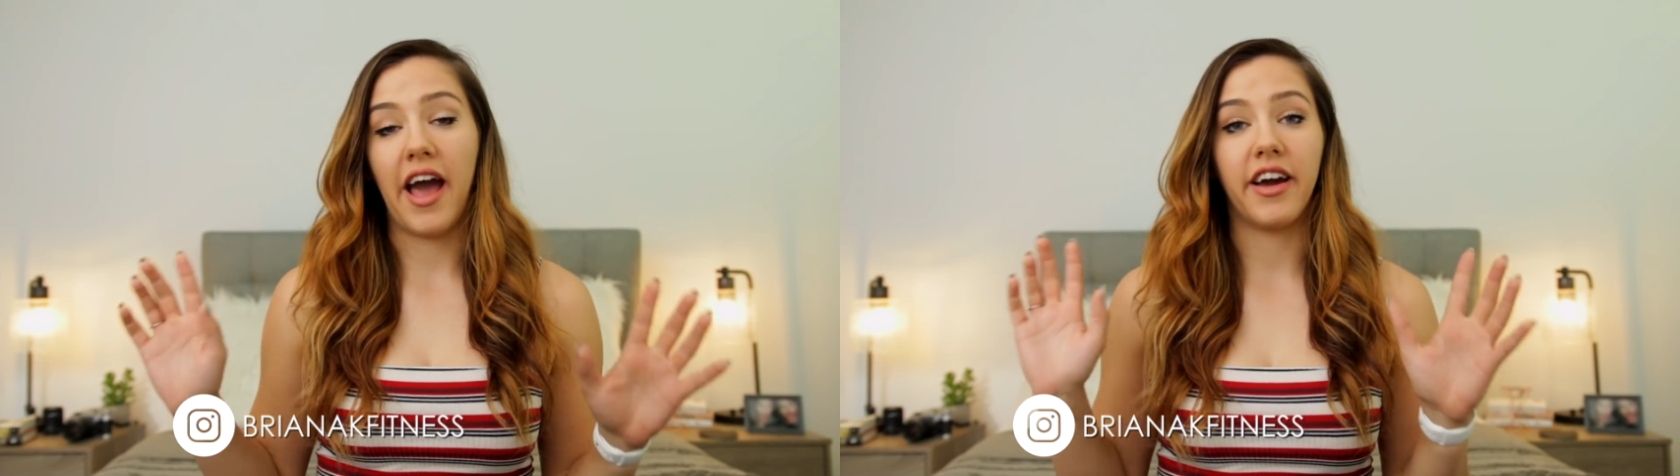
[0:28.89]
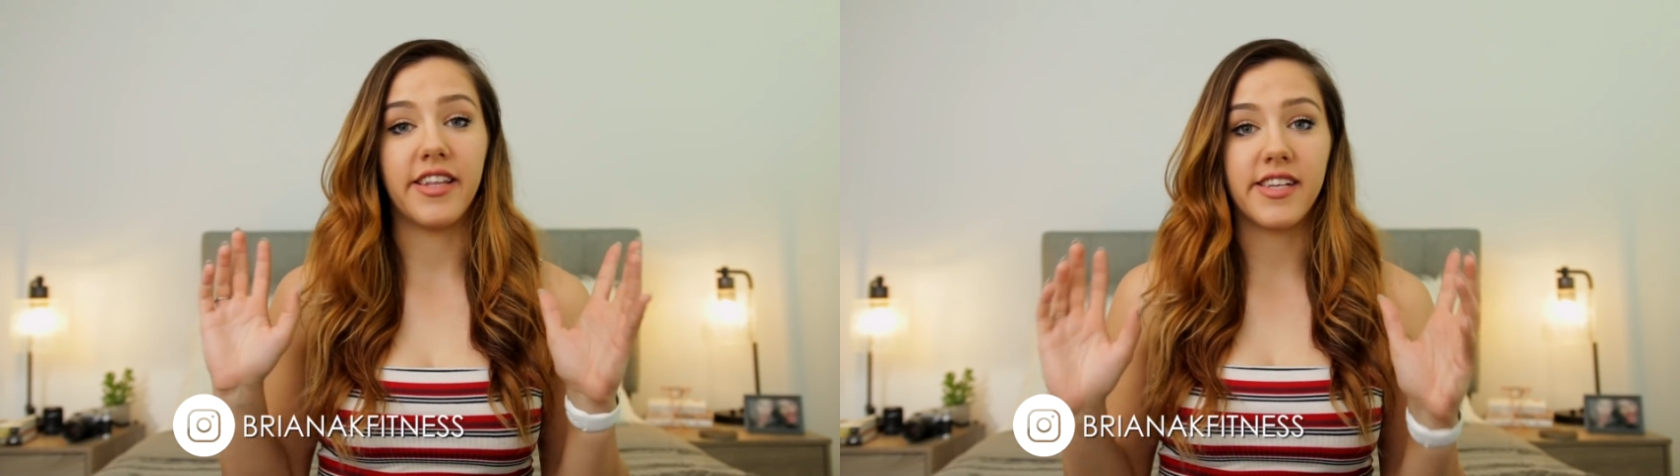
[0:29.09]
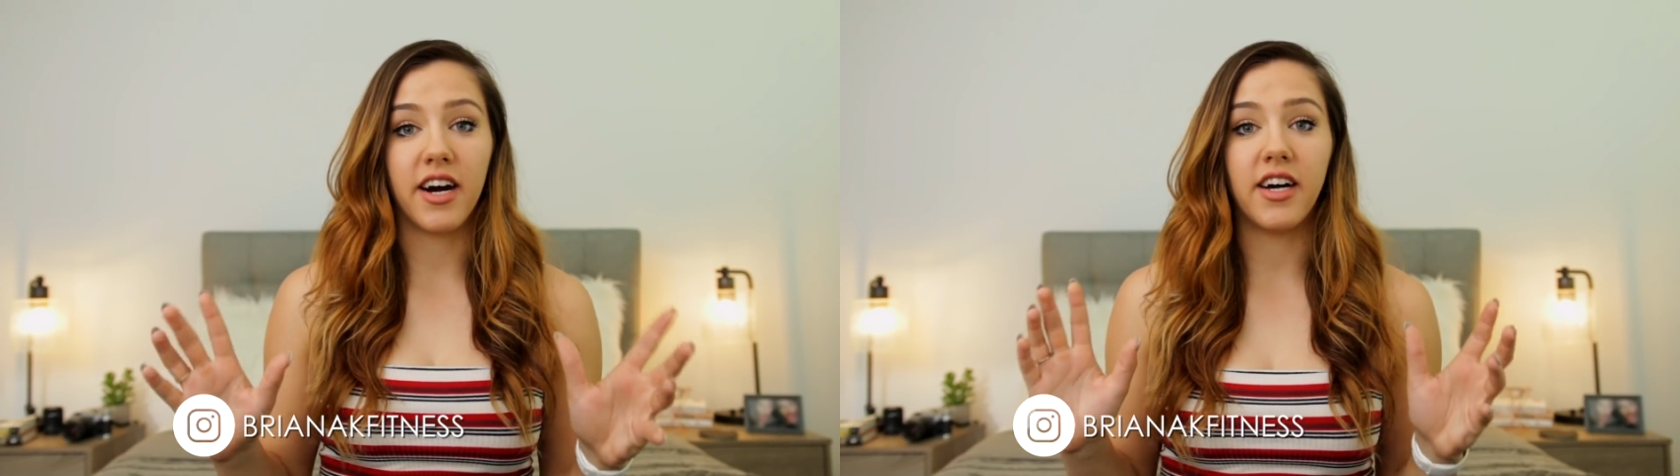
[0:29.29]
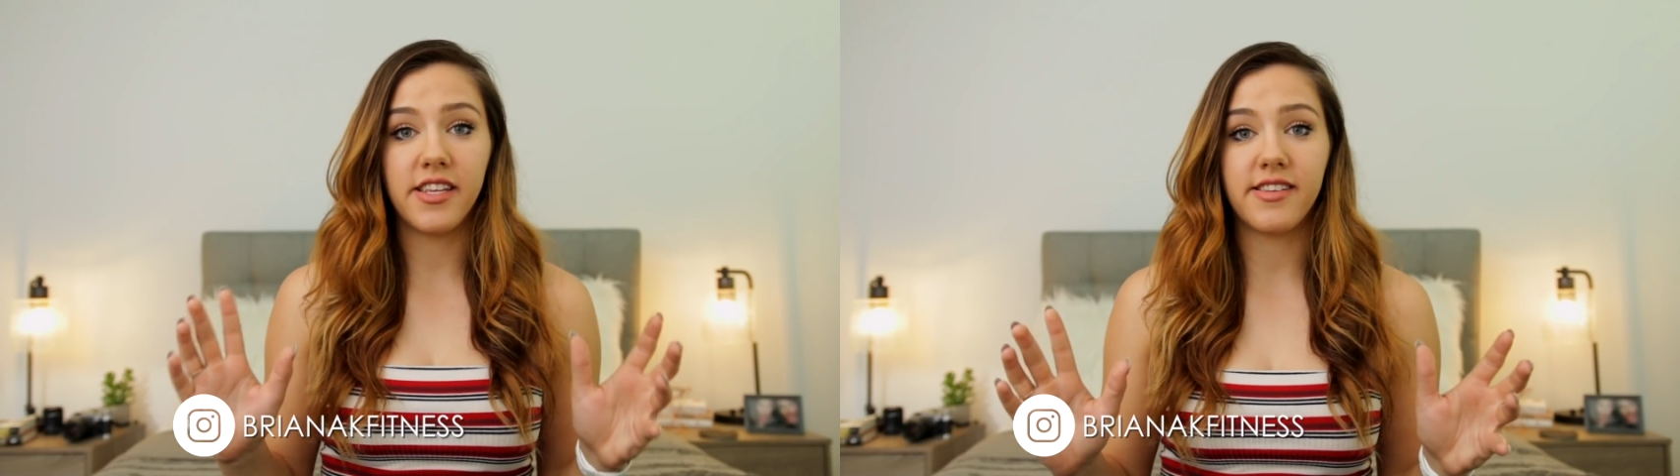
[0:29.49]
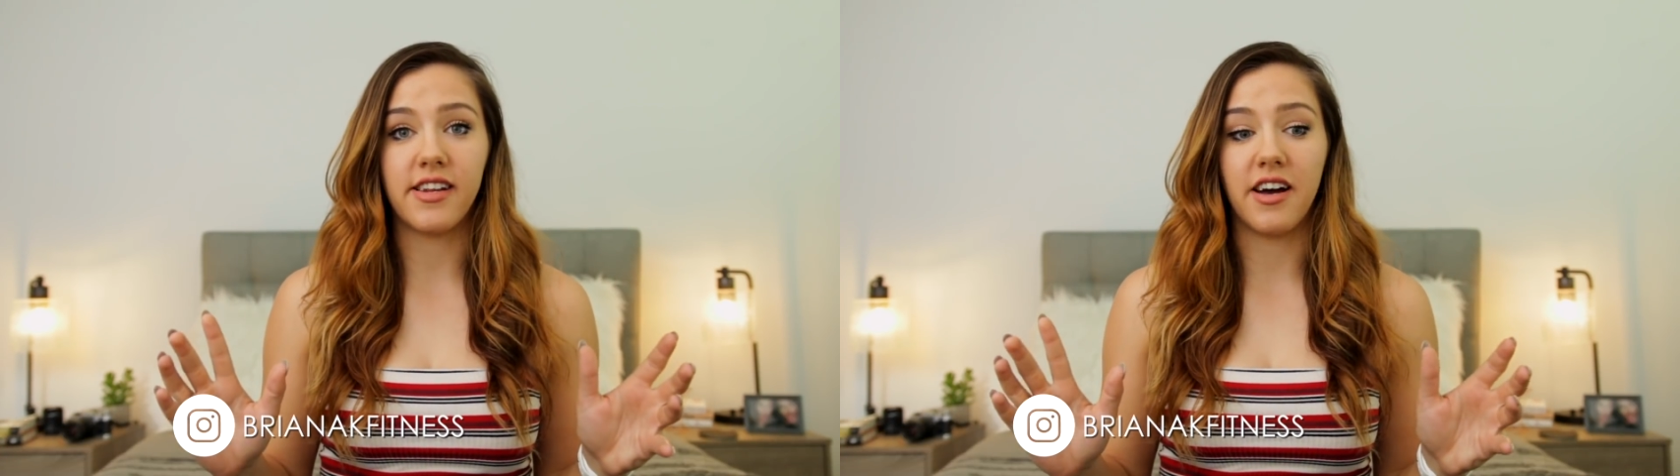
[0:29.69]
I got a ton
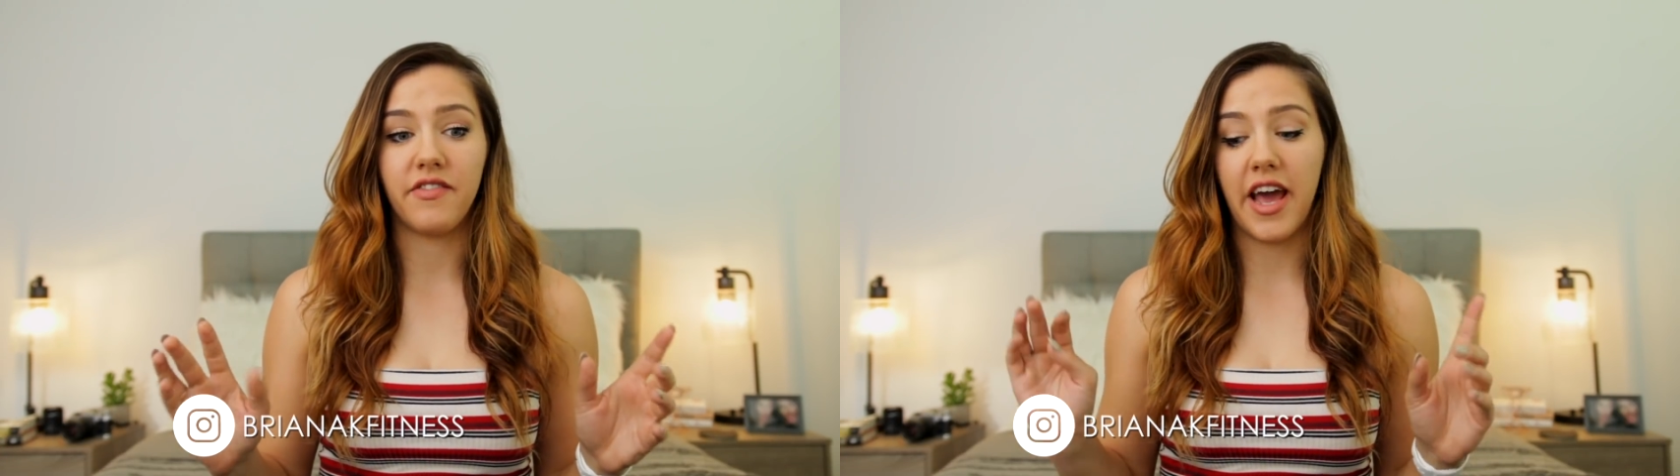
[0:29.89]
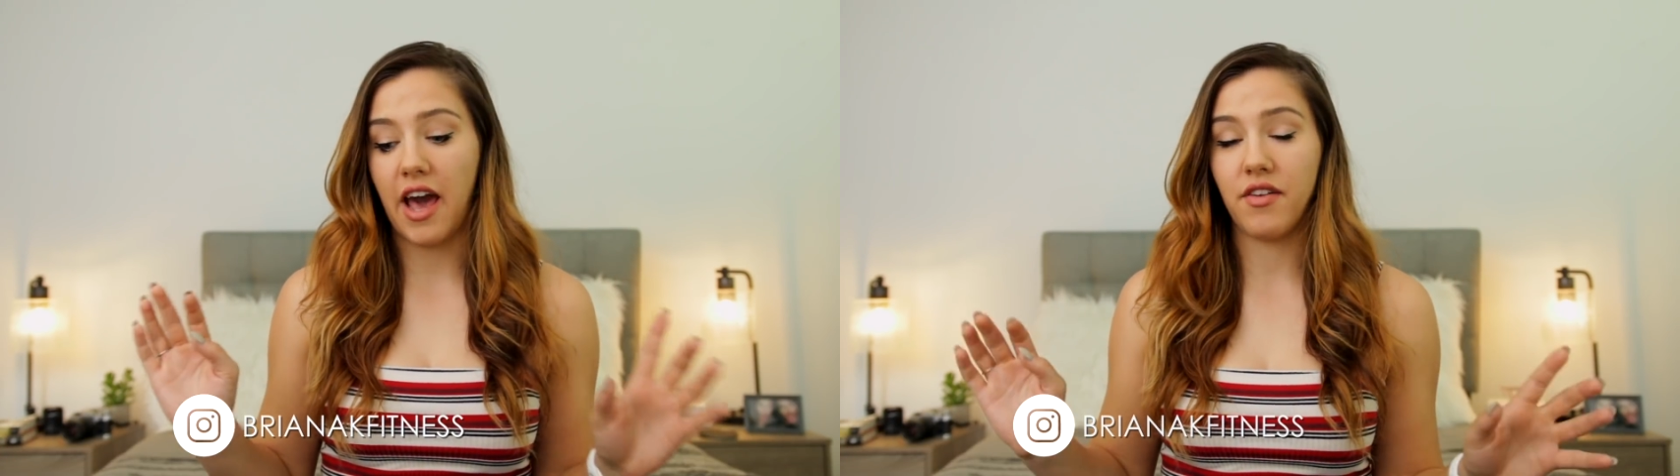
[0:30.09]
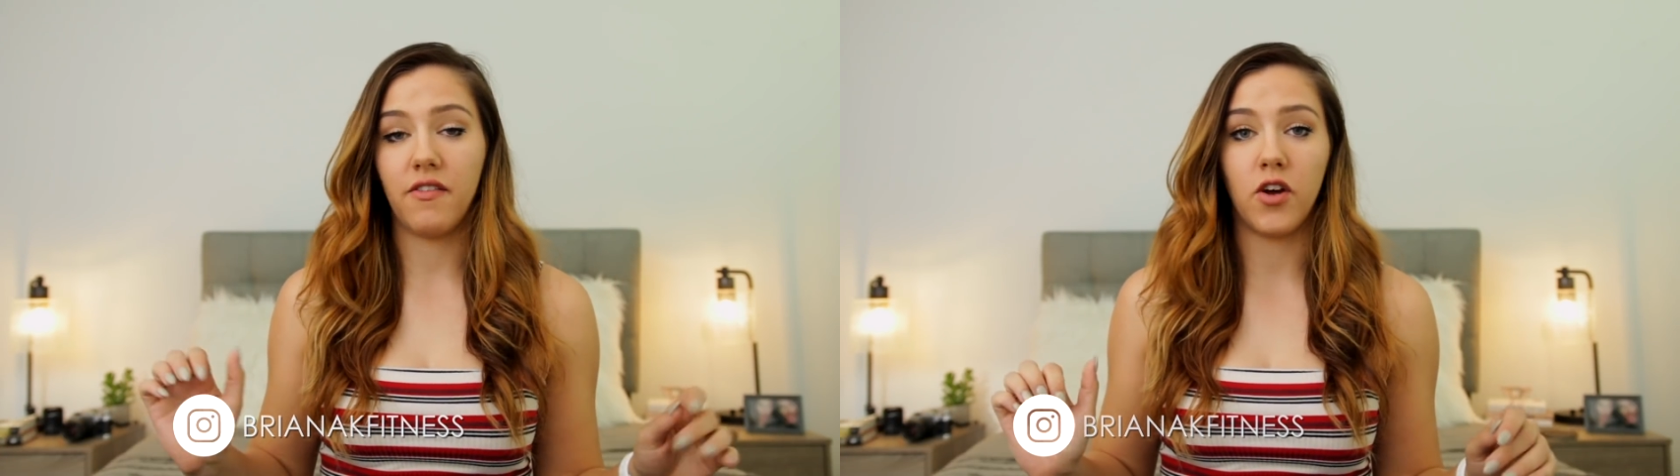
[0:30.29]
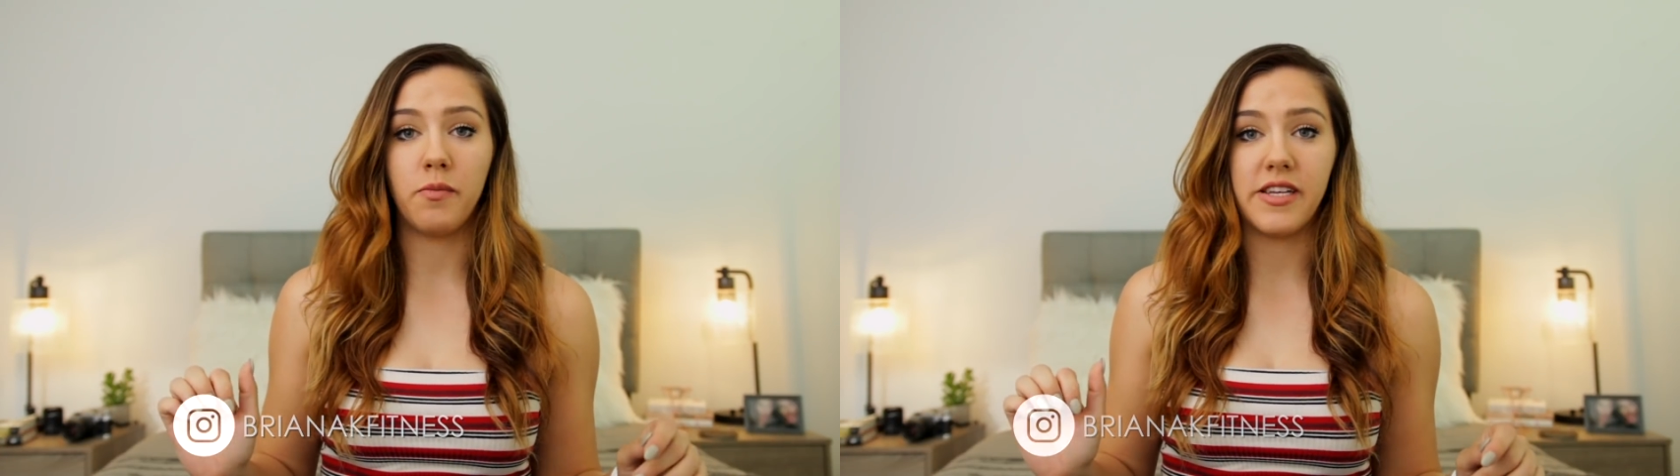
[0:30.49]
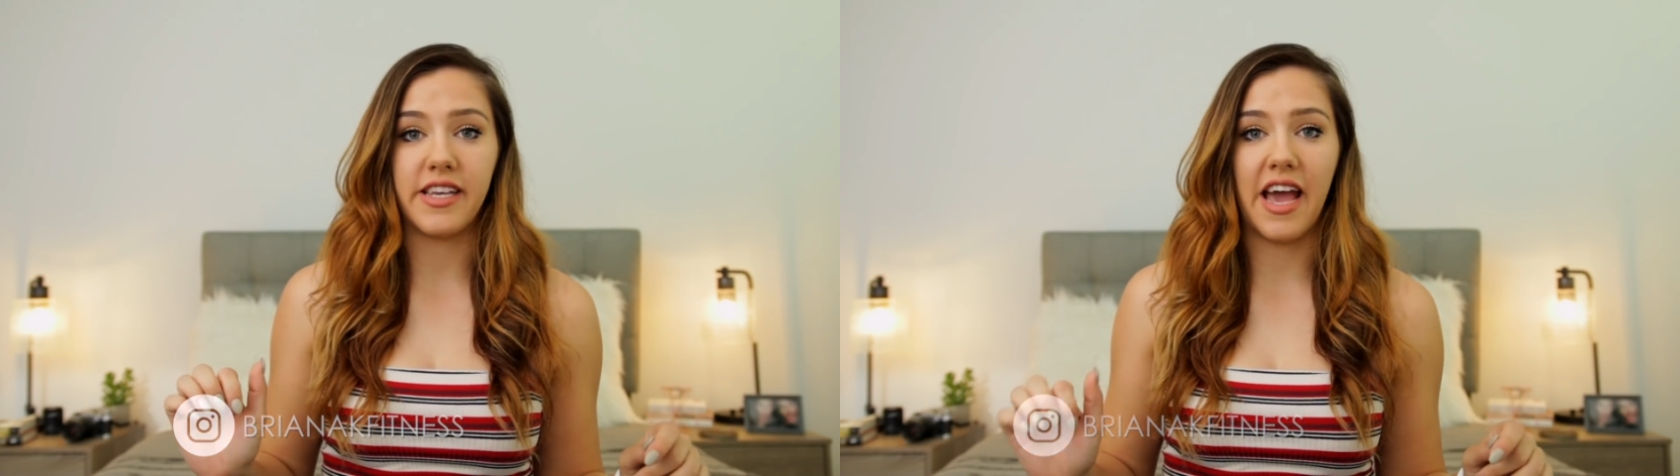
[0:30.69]
of stuff. I haven't even
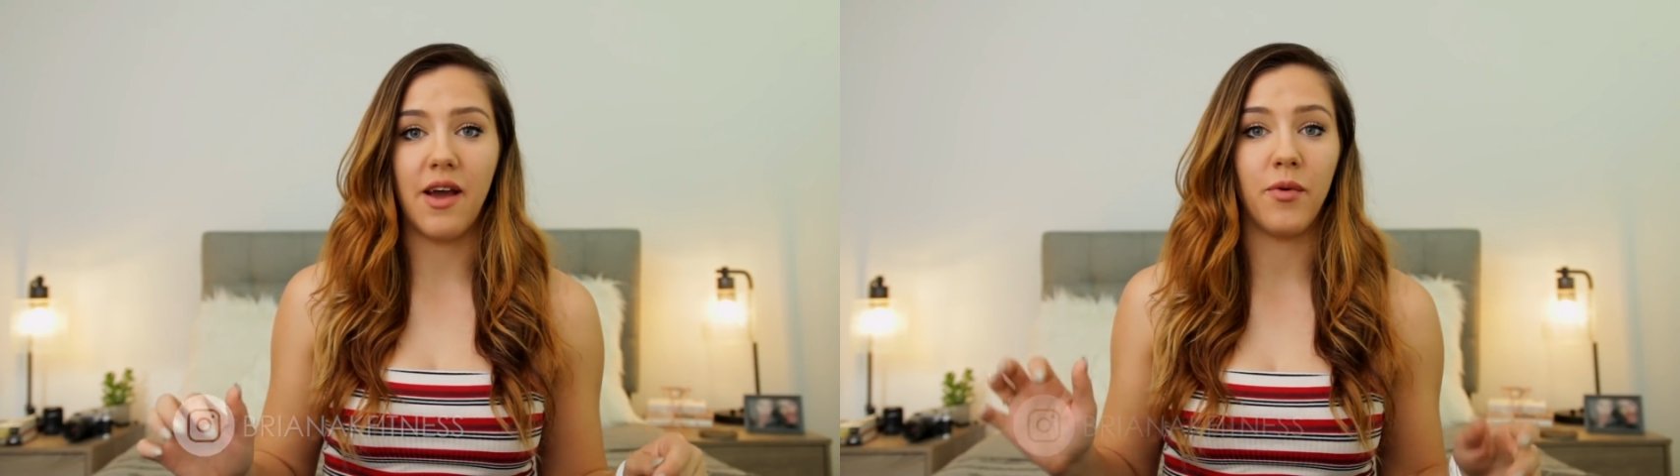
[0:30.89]
opened it yet,